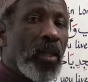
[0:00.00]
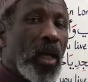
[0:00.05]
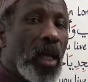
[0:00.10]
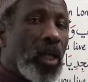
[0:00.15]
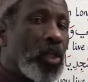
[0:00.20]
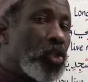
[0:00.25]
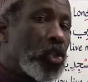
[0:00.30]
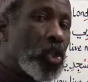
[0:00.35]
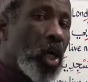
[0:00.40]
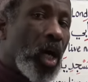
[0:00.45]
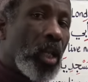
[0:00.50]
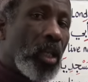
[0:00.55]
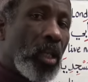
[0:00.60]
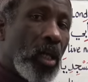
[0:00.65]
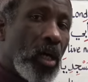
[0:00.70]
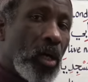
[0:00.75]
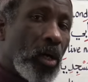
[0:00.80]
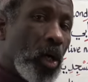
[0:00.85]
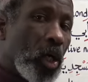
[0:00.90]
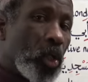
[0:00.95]

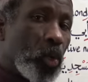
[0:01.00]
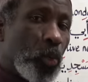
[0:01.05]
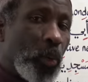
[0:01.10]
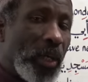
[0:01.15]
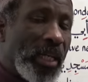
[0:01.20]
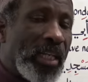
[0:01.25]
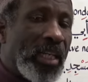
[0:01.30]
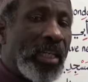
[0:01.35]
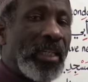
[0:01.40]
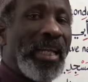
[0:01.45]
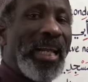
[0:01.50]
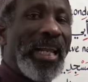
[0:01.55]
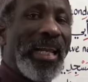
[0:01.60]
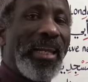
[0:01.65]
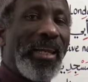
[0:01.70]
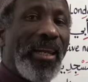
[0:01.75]
Inshallah, God willing,